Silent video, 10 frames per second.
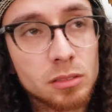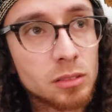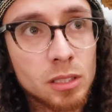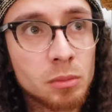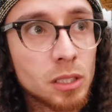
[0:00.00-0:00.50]

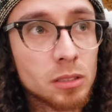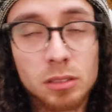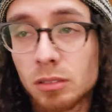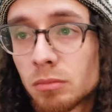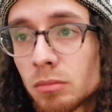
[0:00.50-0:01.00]
Same
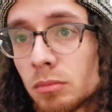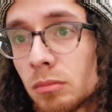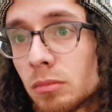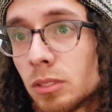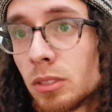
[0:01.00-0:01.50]
concept.
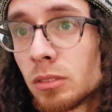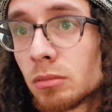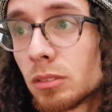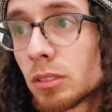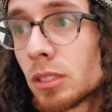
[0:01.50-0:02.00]
You know,
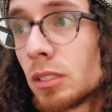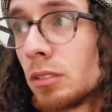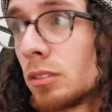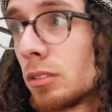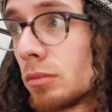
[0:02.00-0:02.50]
there's,
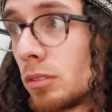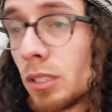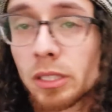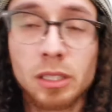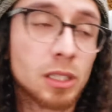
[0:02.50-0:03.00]
you know,
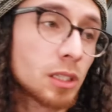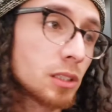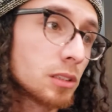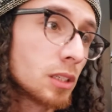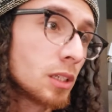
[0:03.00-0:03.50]
younger
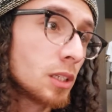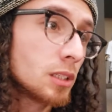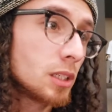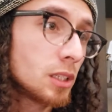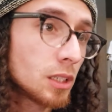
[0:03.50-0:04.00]
kids,
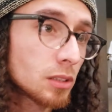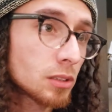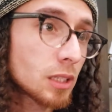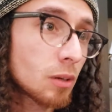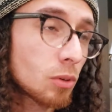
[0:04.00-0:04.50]
teenagers
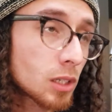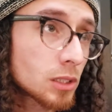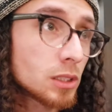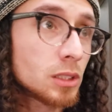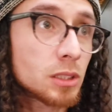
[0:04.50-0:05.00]
that watch
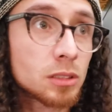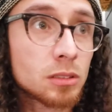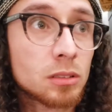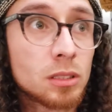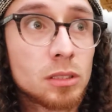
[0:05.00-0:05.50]
these
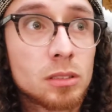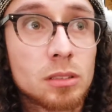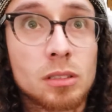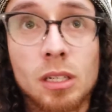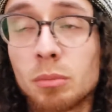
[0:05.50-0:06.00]

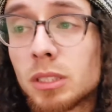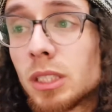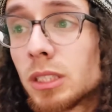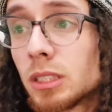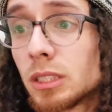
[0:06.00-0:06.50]

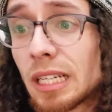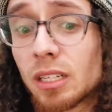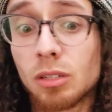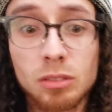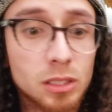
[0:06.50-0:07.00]
competitions, that
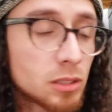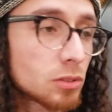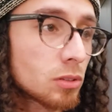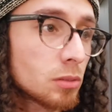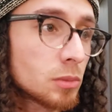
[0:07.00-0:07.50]
go to these
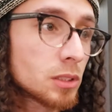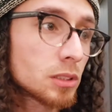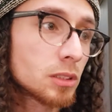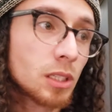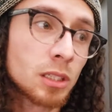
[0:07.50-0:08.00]
tournaments,
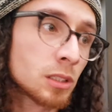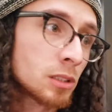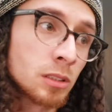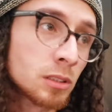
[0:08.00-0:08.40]
and